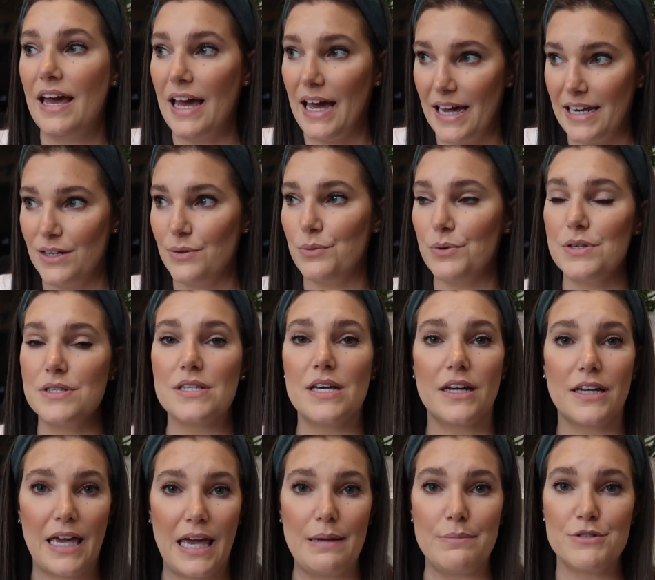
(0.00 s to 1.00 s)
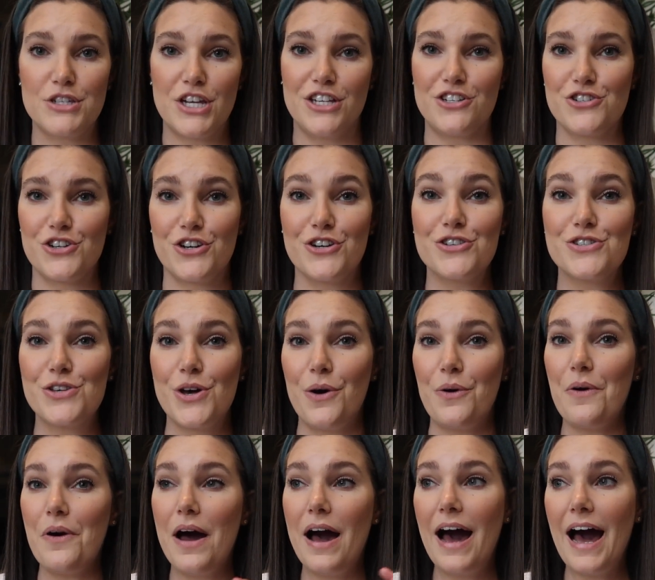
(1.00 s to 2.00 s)
and it was a game changer.
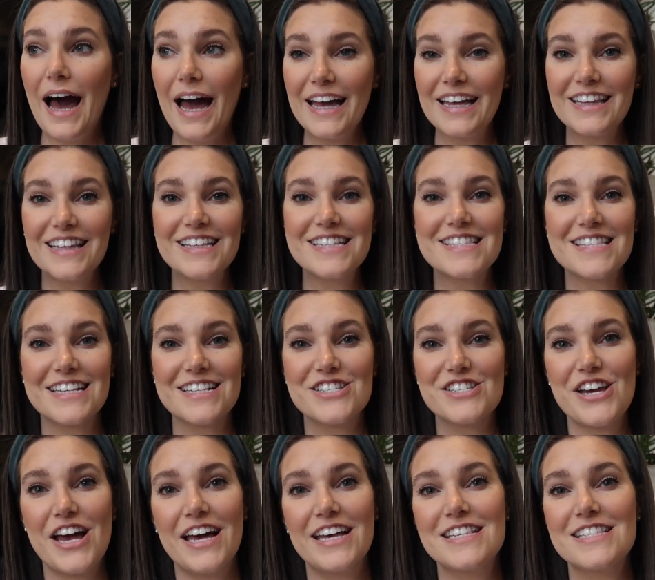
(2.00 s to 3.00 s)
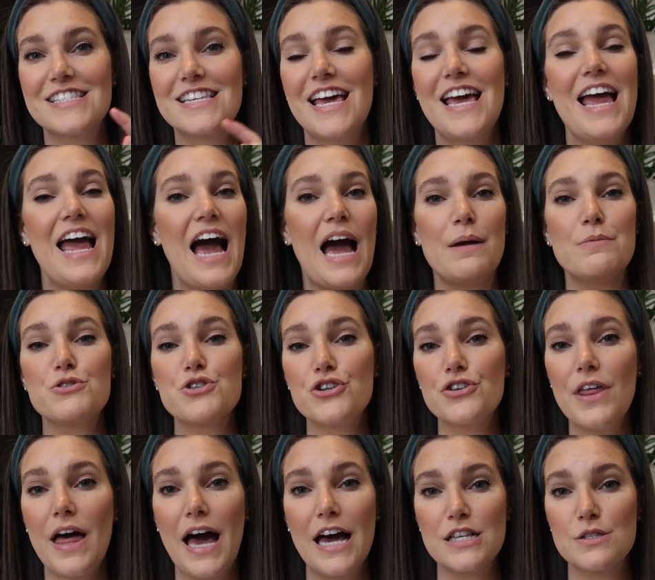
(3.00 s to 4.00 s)
So highly suggest, I'm sure
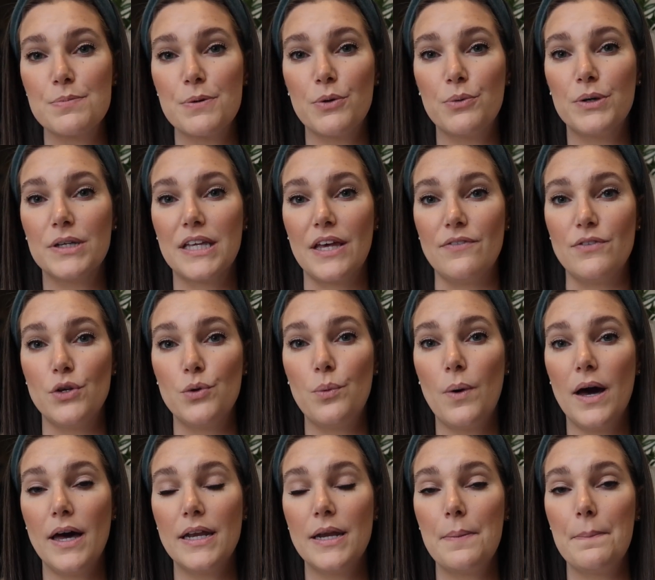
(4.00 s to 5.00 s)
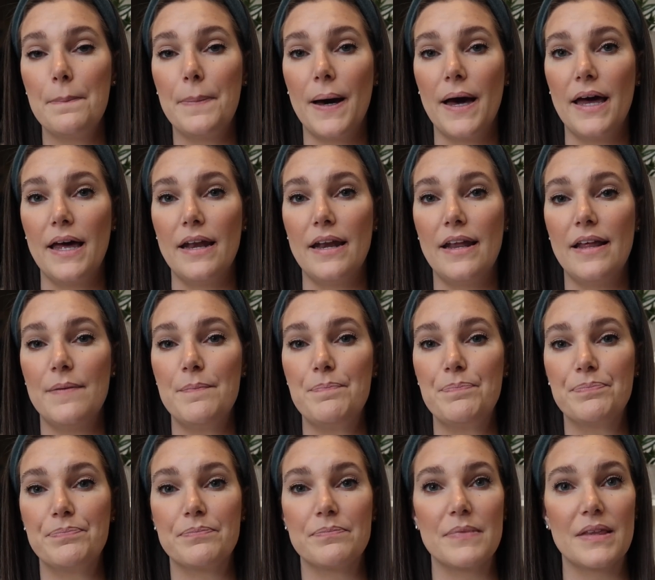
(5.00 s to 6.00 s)
the hospital will give you one, but
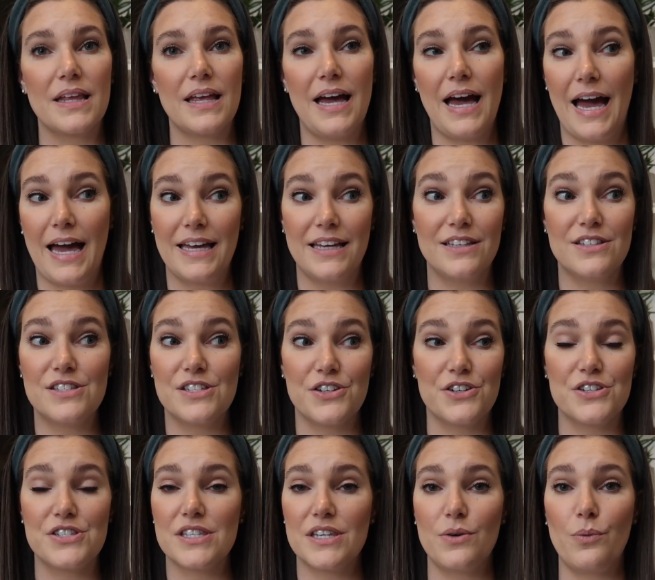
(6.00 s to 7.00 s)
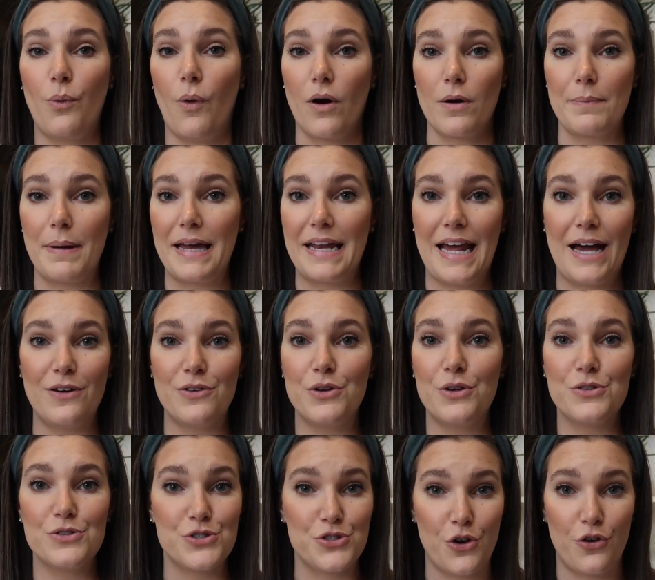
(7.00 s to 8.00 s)
I seriously wore mine
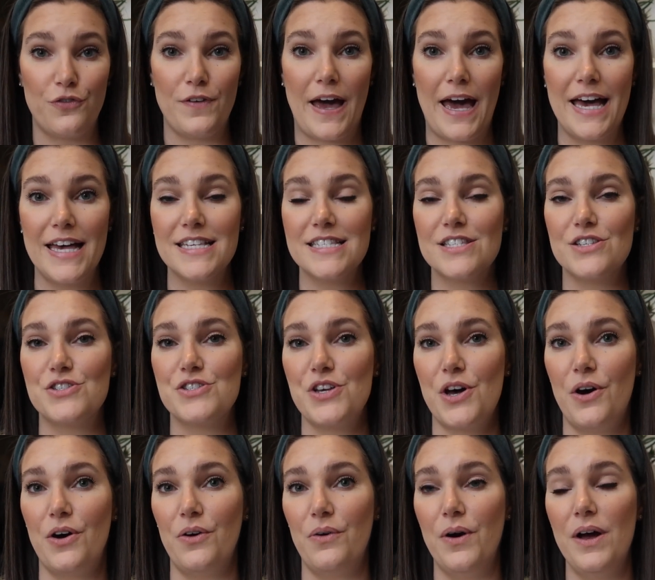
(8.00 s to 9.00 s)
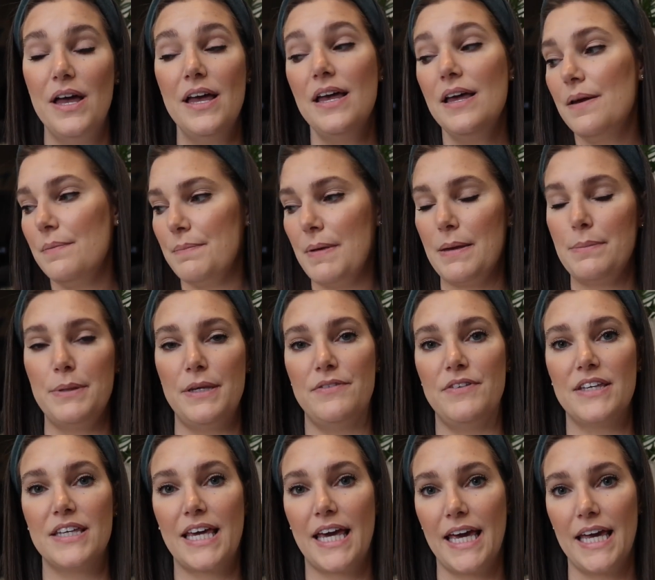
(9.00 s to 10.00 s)
out so fast. So maybe
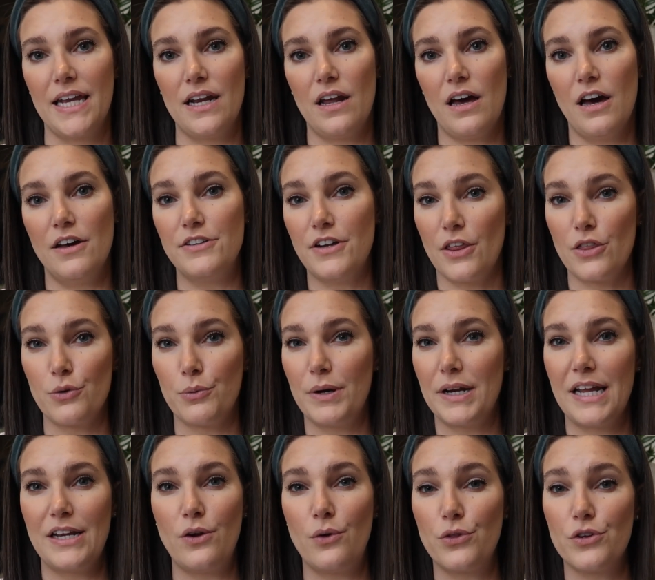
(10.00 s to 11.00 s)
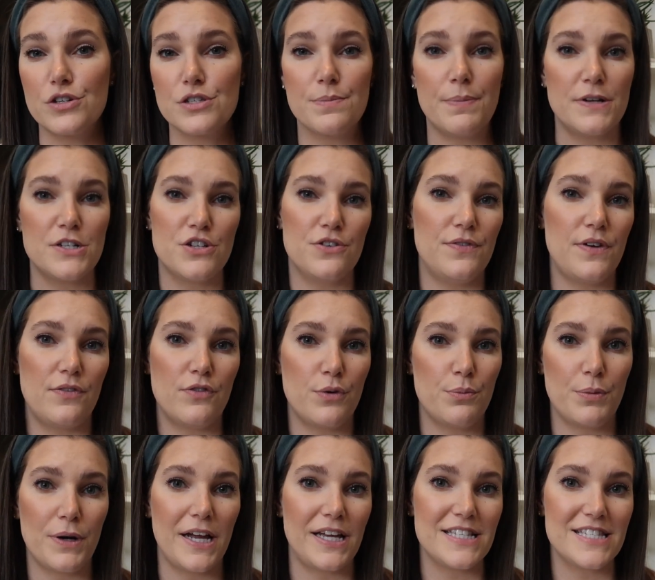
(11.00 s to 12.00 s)
even get another one. I know there's a bunch of
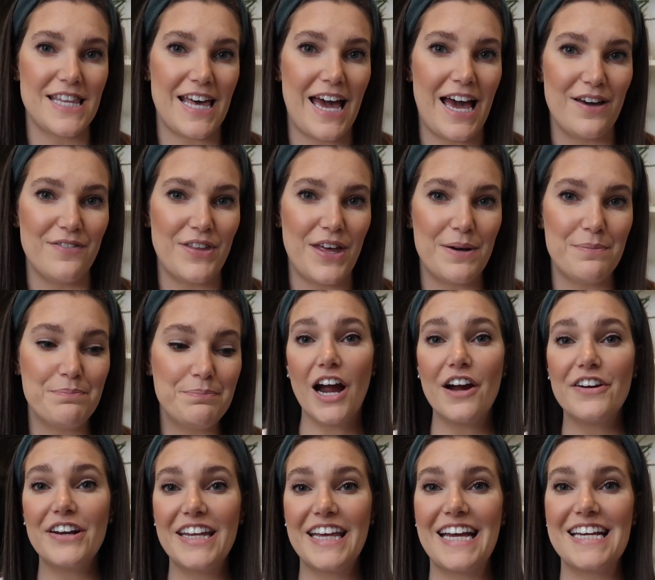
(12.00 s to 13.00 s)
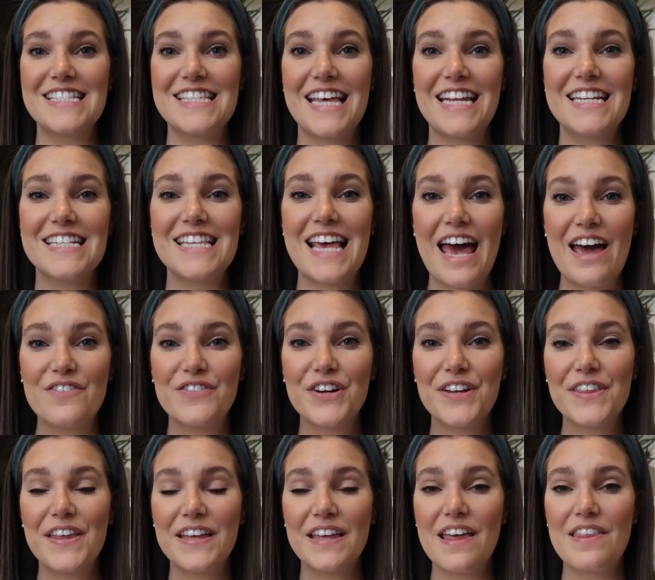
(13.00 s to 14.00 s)
different brands that have them. Alrighty guys, that is
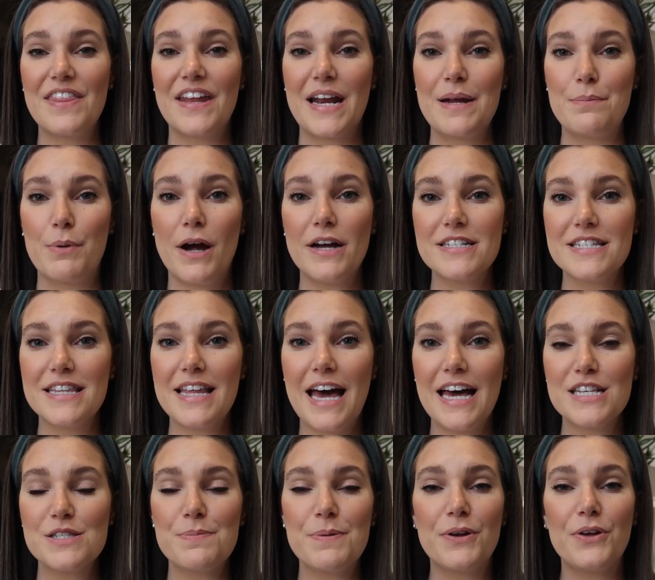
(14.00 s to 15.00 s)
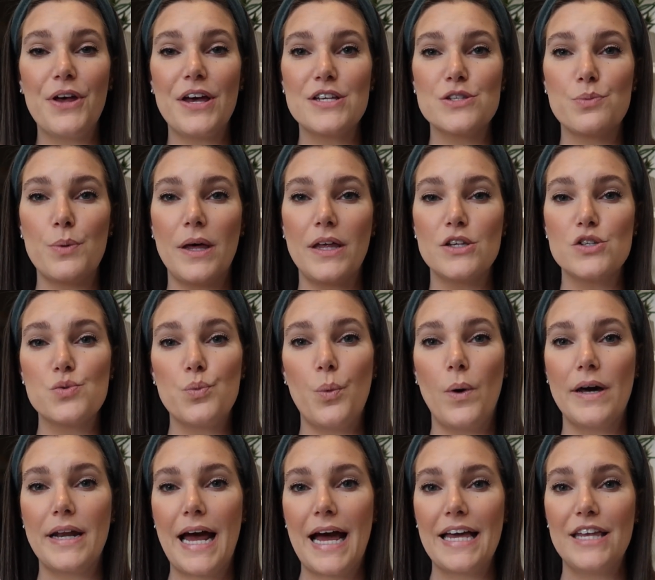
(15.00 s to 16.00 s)
everything that I brought to the hospital as well as
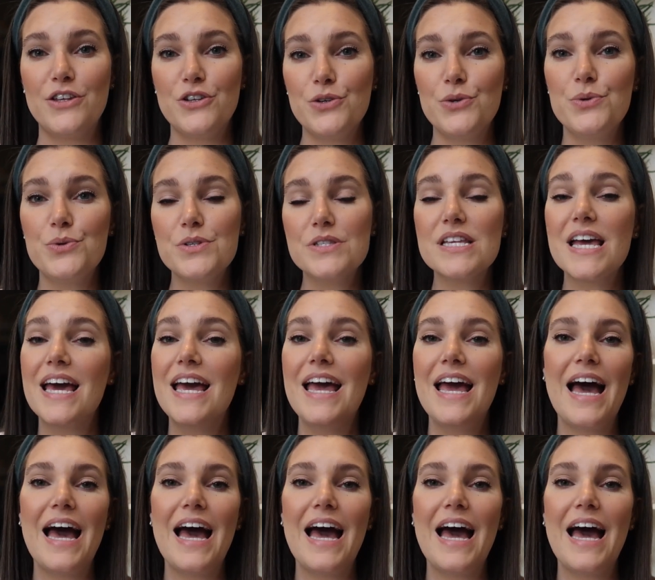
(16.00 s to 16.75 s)
what I used.